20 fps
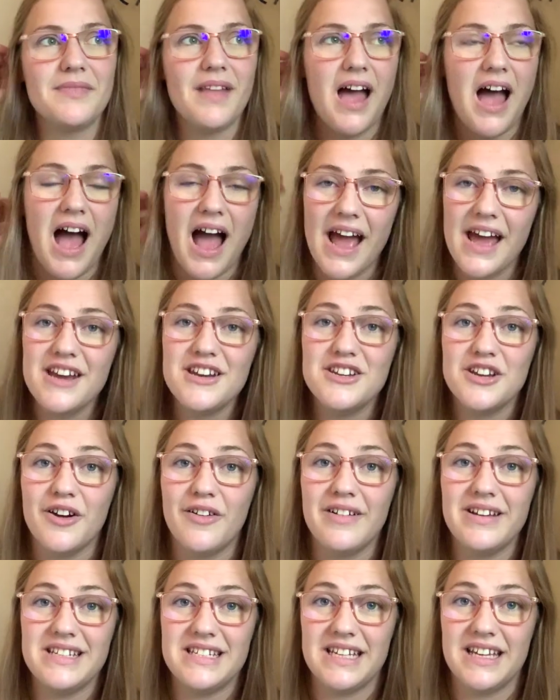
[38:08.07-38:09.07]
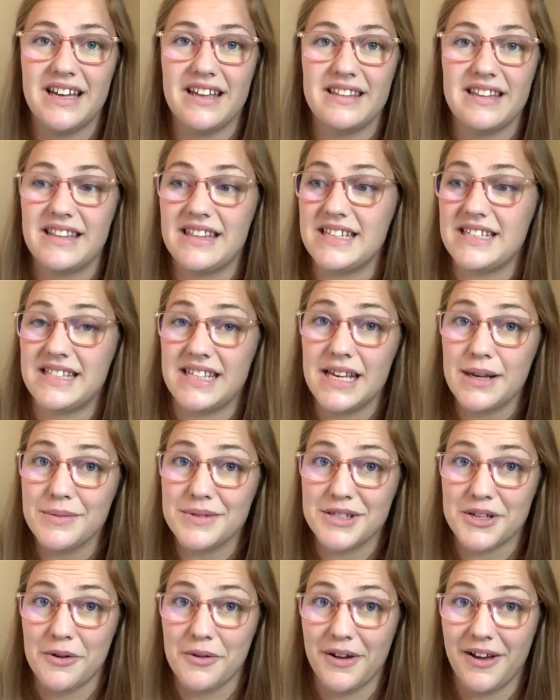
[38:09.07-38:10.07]
I had no idea that this thing was
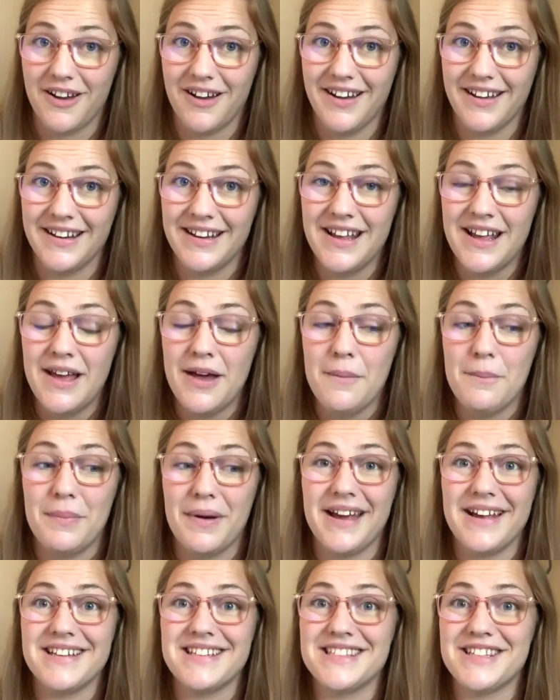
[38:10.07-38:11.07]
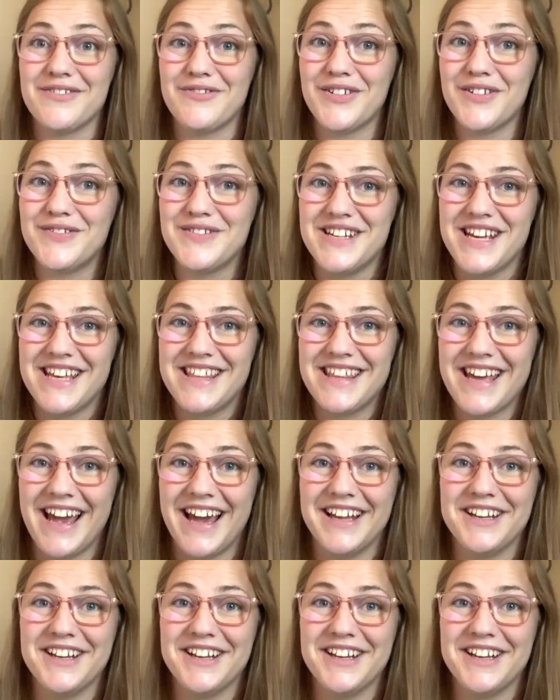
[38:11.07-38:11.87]
going on, but it's the 15th